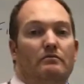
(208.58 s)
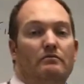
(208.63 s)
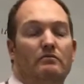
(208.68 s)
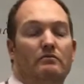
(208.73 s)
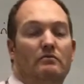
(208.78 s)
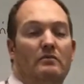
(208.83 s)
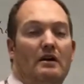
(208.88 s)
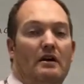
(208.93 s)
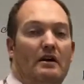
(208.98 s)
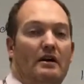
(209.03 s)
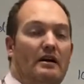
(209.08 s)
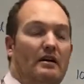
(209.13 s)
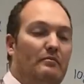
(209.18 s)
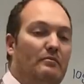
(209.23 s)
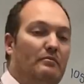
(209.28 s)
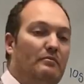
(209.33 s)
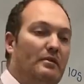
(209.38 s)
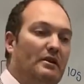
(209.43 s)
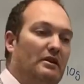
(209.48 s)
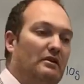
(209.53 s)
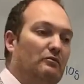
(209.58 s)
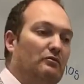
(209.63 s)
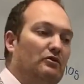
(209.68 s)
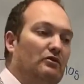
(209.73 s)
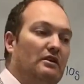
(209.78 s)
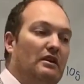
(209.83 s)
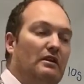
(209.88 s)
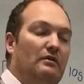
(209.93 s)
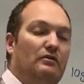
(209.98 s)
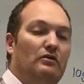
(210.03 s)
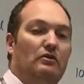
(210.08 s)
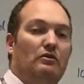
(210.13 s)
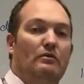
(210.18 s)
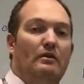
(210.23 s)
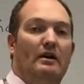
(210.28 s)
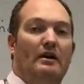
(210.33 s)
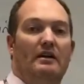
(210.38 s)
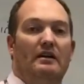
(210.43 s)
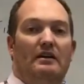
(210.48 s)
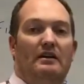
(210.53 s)
but it wouldn't give you
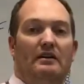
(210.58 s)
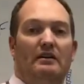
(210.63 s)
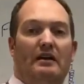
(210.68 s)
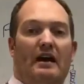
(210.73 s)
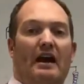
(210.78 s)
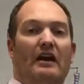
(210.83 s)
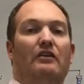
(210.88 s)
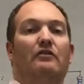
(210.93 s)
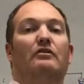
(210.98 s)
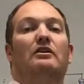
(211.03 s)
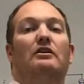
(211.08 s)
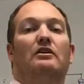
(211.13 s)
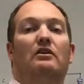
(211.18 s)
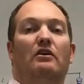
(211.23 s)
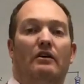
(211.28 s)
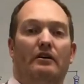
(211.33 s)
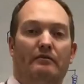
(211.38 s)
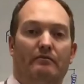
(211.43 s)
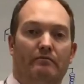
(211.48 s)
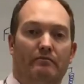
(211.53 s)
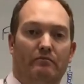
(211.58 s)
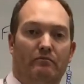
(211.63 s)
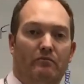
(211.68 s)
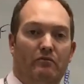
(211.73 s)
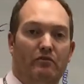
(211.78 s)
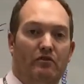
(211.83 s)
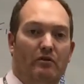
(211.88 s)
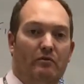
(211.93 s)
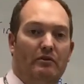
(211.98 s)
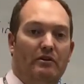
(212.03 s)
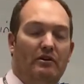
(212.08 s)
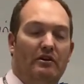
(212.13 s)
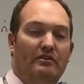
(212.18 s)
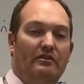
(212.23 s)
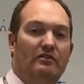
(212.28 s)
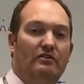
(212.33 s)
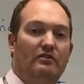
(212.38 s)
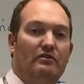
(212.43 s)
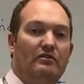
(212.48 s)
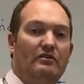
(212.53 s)
an accurate line. So we'd like to
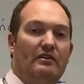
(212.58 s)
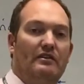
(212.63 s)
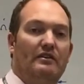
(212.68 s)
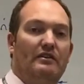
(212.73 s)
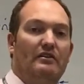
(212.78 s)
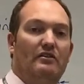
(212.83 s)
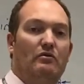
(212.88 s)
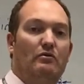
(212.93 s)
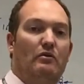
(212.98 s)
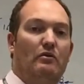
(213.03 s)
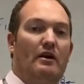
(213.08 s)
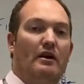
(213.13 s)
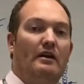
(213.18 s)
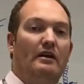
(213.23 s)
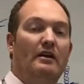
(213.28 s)
do something that's quite